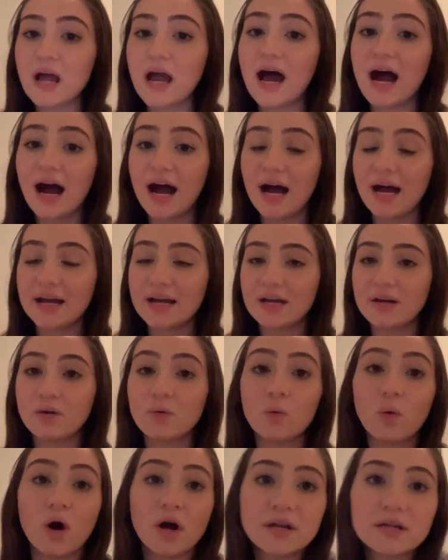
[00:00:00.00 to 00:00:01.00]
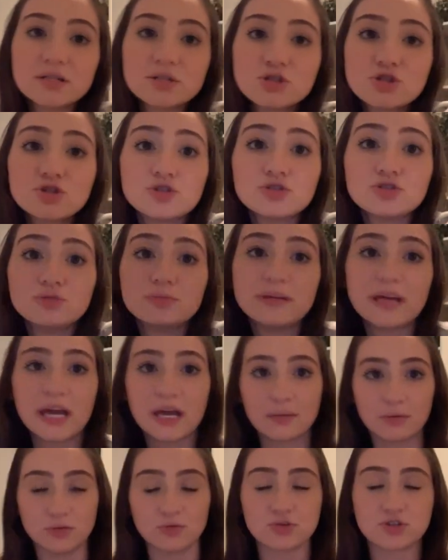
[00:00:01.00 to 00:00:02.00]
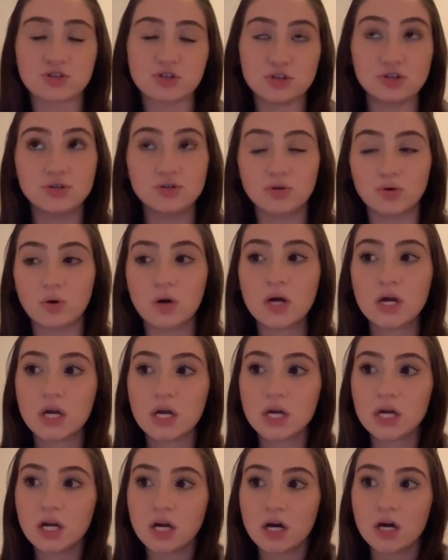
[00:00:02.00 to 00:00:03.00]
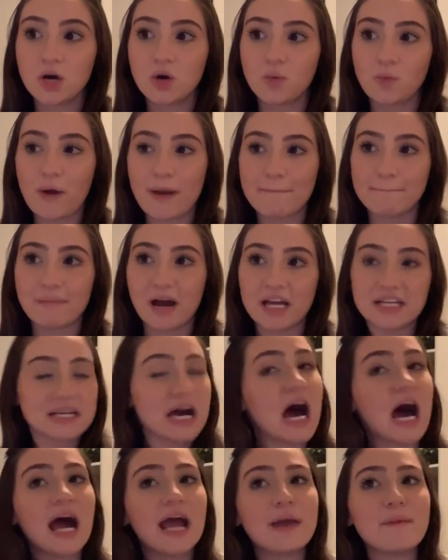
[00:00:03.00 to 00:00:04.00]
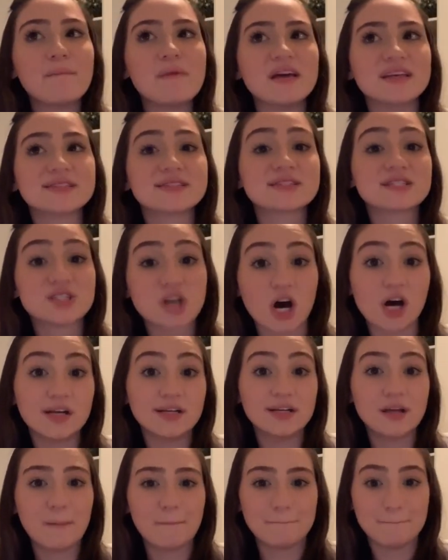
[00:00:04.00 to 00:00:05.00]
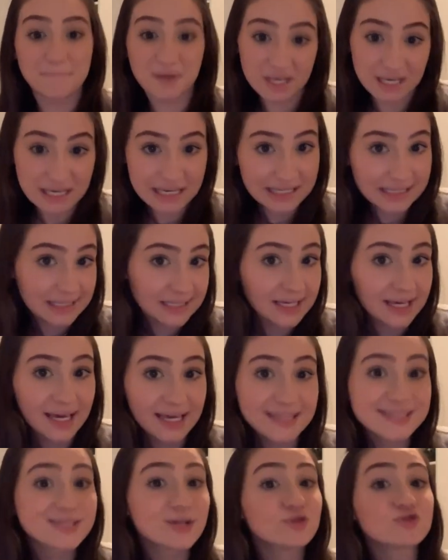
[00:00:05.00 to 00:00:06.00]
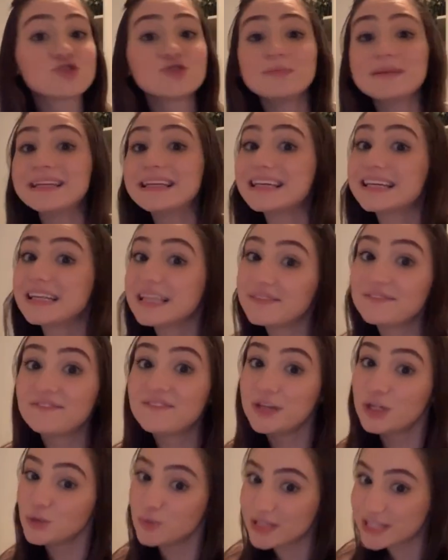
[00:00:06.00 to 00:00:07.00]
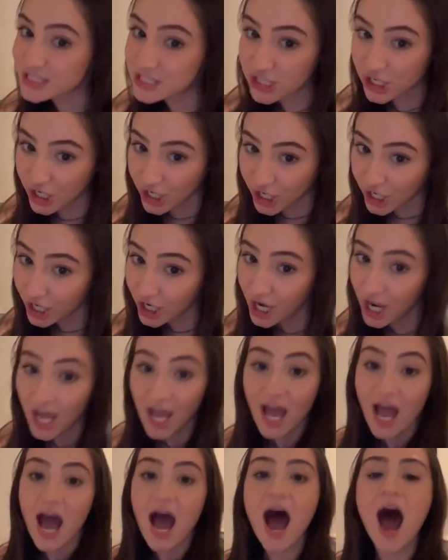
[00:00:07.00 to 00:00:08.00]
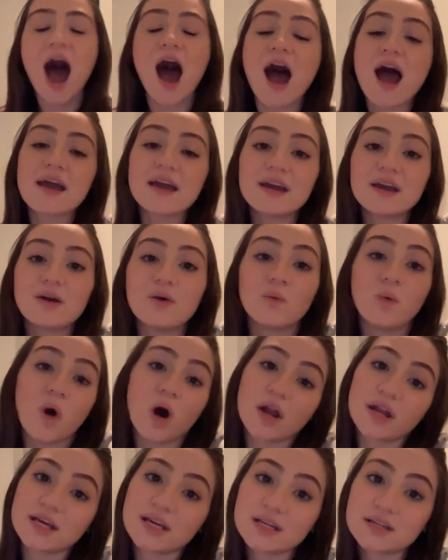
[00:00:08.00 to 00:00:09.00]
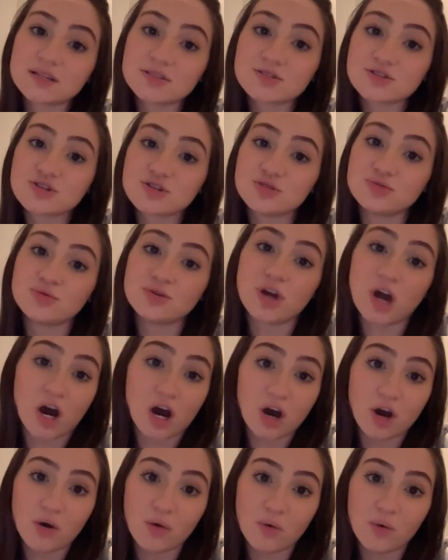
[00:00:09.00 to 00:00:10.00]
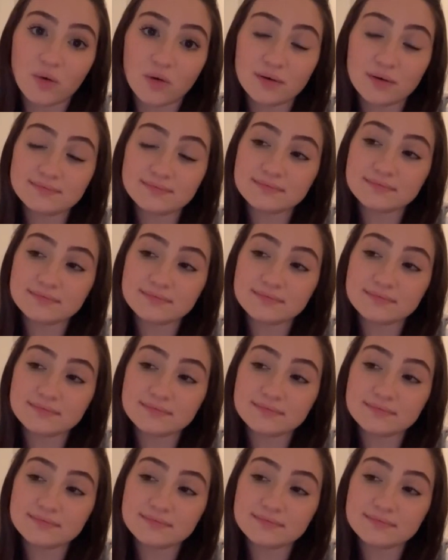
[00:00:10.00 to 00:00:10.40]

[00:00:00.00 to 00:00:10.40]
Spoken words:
I wanted to be able to, when my time is done being a social media influencer, I wanted to go